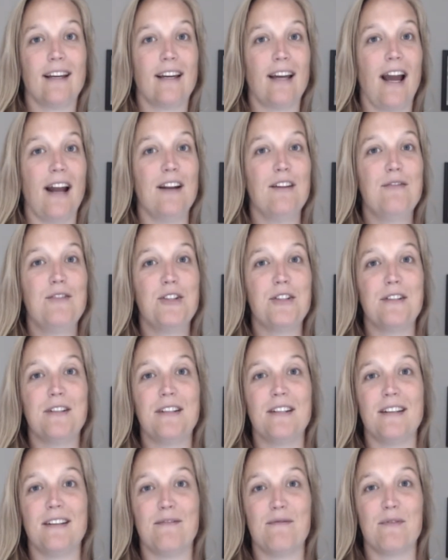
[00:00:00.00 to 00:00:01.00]
kind of just
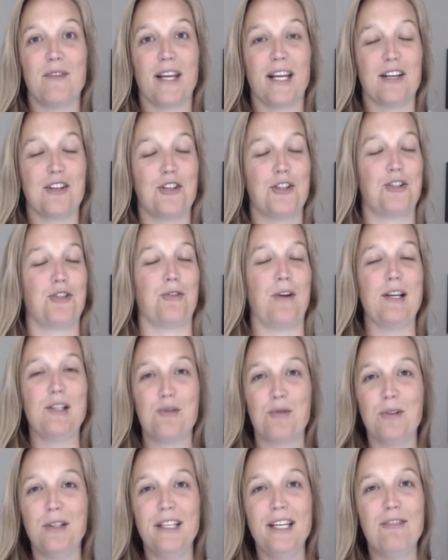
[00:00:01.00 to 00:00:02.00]
a like a stress
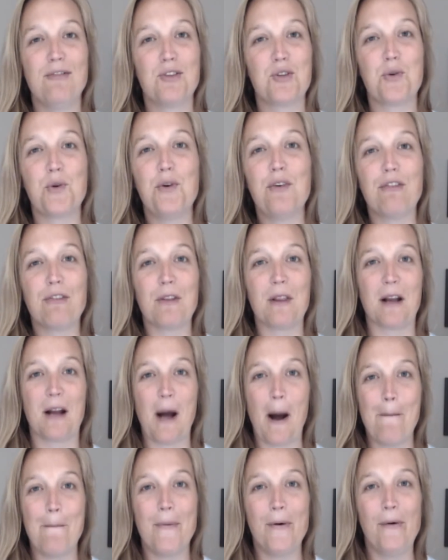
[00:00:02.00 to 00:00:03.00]
relief tool for the
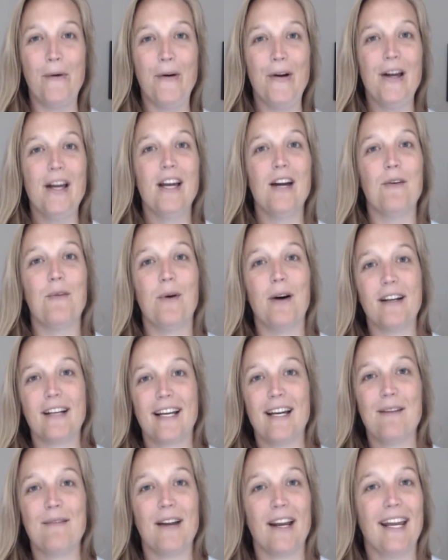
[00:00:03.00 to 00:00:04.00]
couple. I
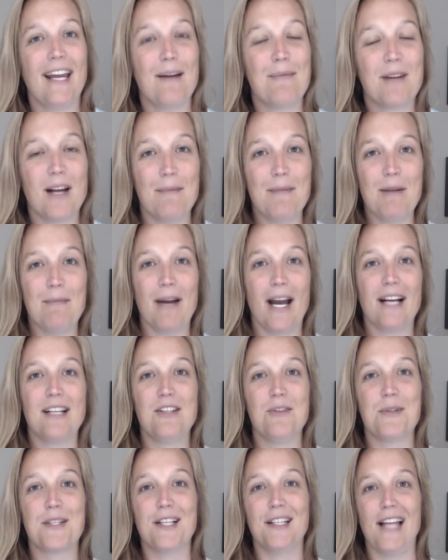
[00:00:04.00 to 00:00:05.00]
kept coming back
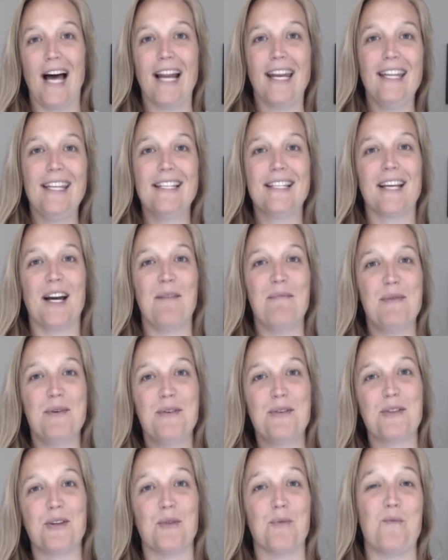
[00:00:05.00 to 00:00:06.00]
to is a lot of these
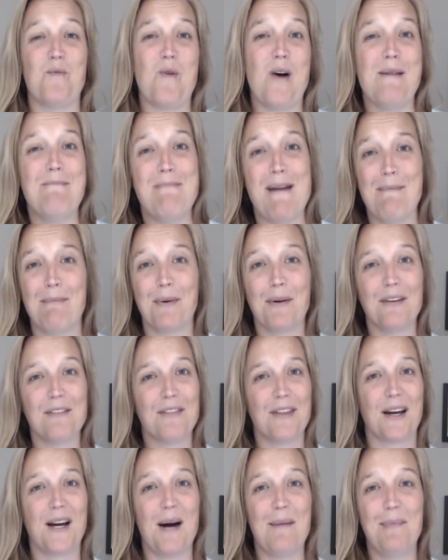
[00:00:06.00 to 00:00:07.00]
couples or one member of
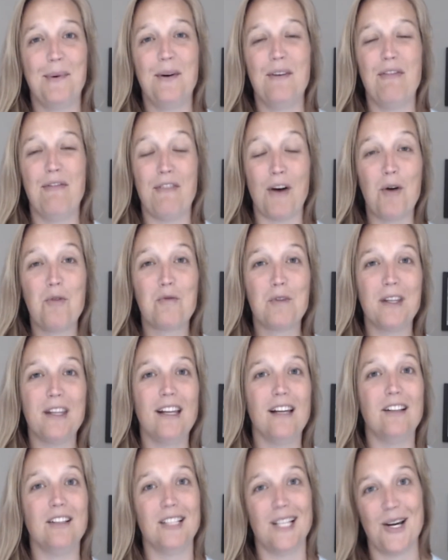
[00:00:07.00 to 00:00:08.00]
the couple felt really
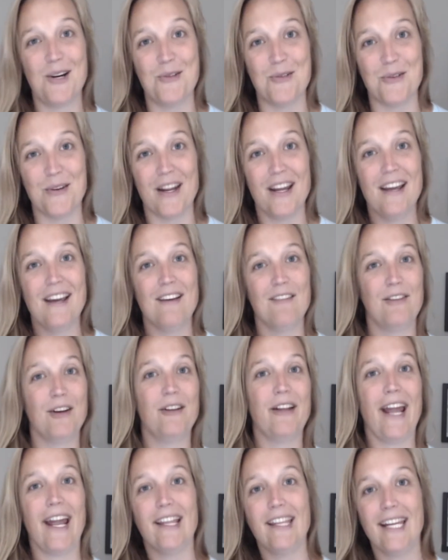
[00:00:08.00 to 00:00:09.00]
alone,
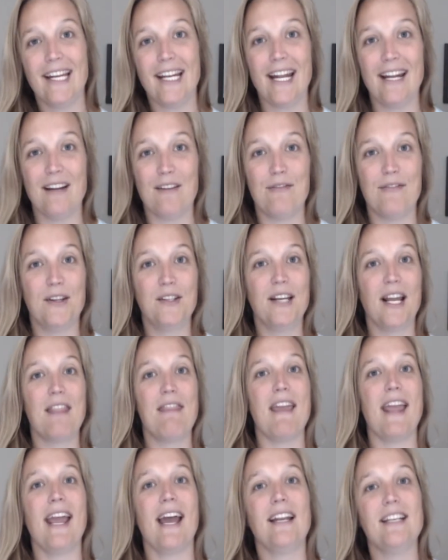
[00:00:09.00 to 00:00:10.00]
felt alienated, felt like
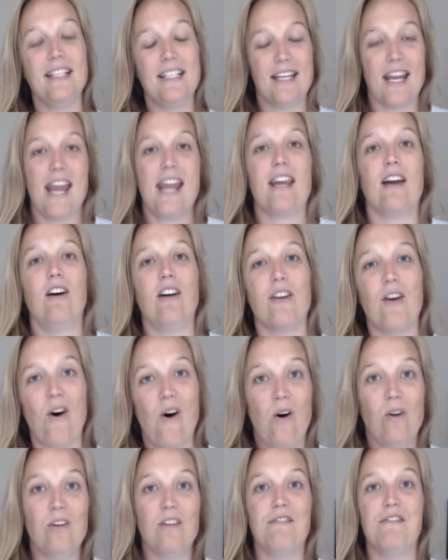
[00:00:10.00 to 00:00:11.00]
they had to take on
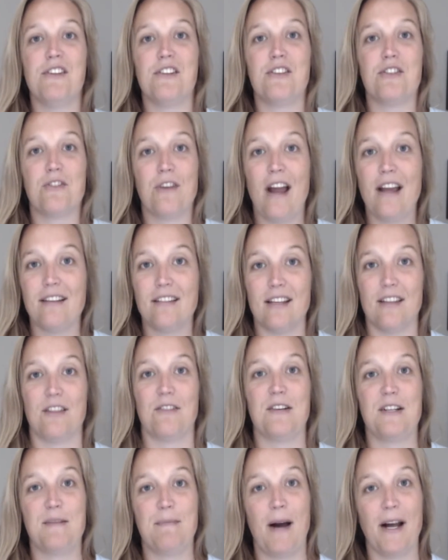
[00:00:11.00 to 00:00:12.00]
all of the stress and the
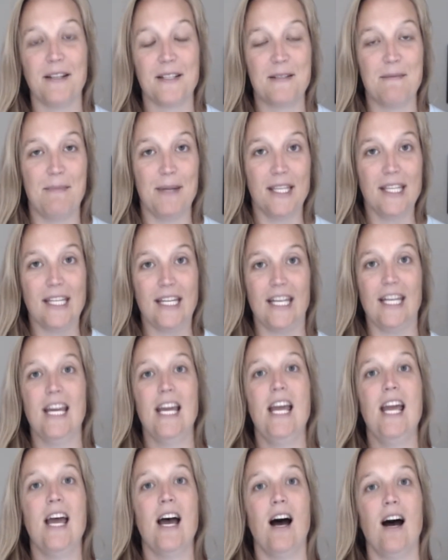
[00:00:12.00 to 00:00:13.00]
responsibility
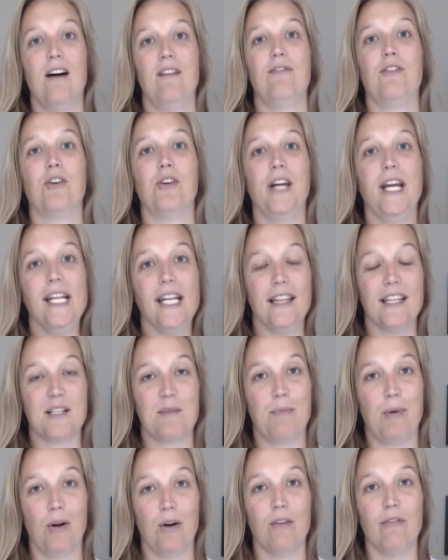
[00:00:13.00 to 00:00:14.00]
of creating this
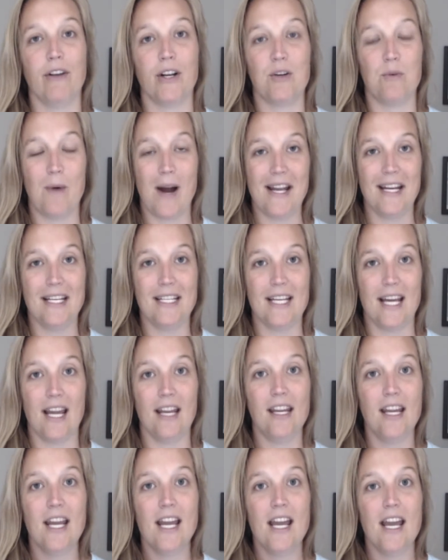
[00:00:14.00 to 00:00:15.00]
perfect wedding day.
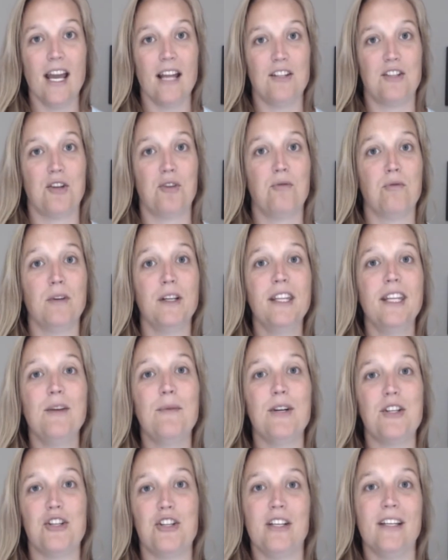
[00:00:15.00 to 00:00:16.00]
And so really
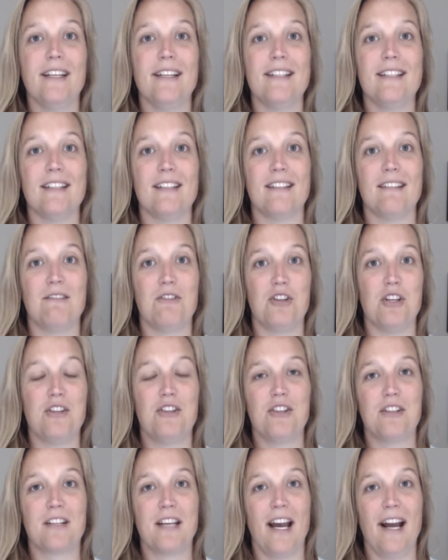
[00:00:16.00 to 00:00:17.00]
what she is she's
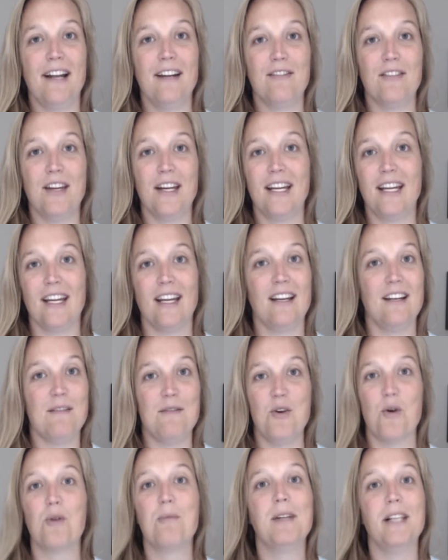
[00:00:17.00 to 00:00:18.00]
just kind of like
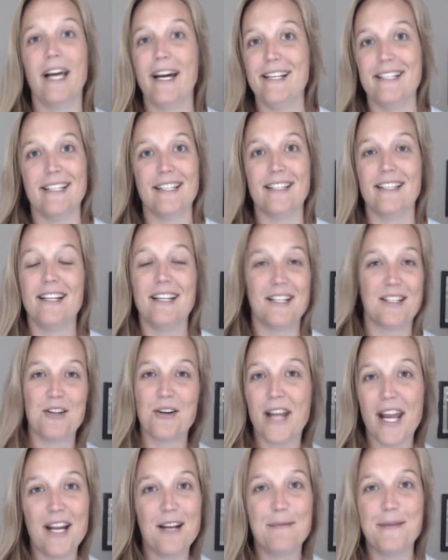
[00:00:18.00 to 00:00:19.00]
normalizes that it's
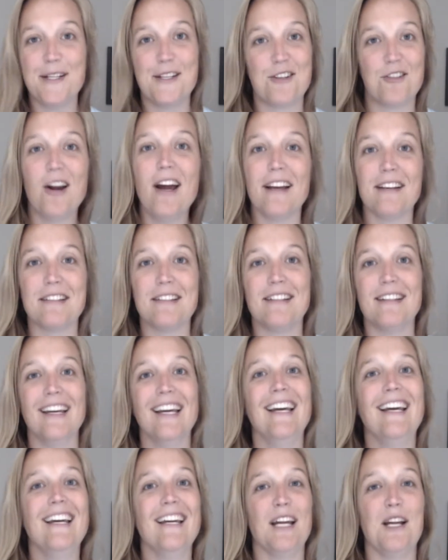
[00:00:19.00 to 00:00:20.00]
okay to be stressed.
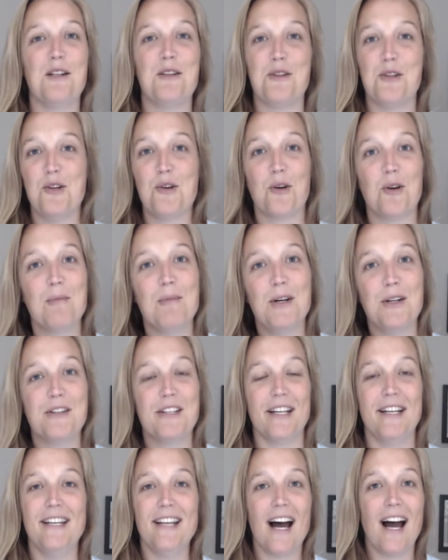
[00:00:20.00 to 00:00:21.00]
It's normal
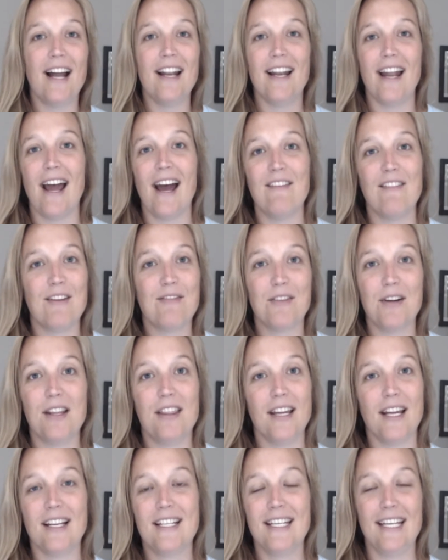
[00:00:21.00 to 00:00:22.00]
to not have
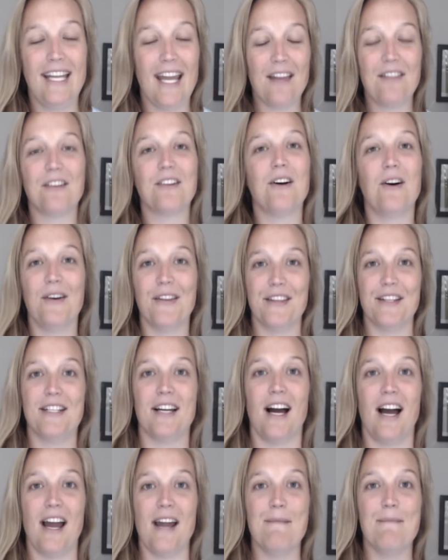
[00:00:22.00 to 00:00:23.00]
everything together all the
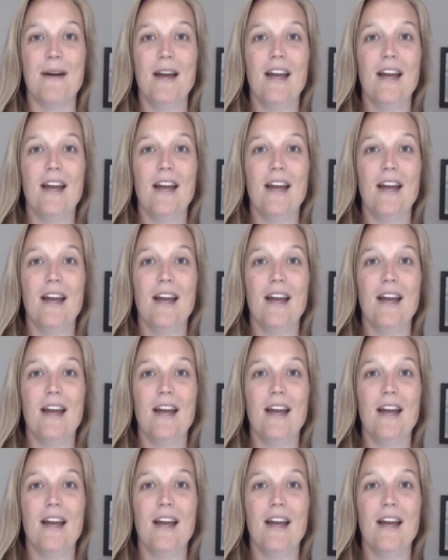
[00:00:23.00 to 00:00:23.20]
time.